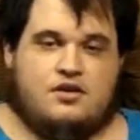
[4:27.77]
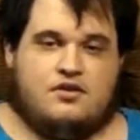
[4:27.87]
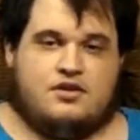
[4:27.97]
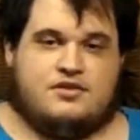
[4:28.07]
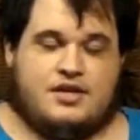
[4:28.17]

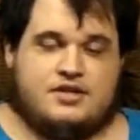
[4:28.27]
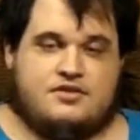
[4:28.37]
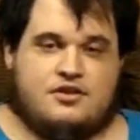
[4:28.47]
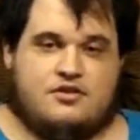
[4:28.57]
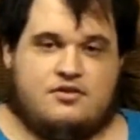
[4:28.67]
the
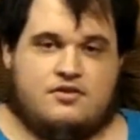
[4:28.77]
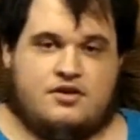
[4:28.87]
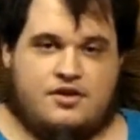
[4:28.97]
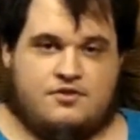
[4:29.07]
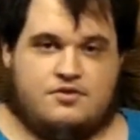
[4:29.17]
texting
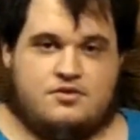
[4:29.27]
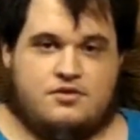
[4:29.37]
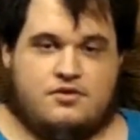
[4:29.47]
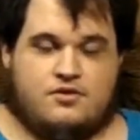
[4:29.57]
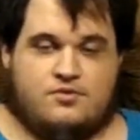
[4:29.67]
colors
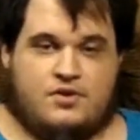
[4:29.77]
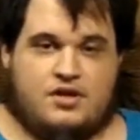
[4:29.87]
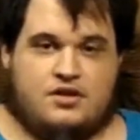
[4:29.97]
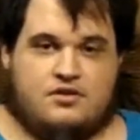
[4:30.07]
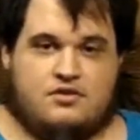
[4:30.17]
are
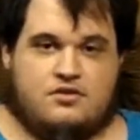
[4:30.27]
green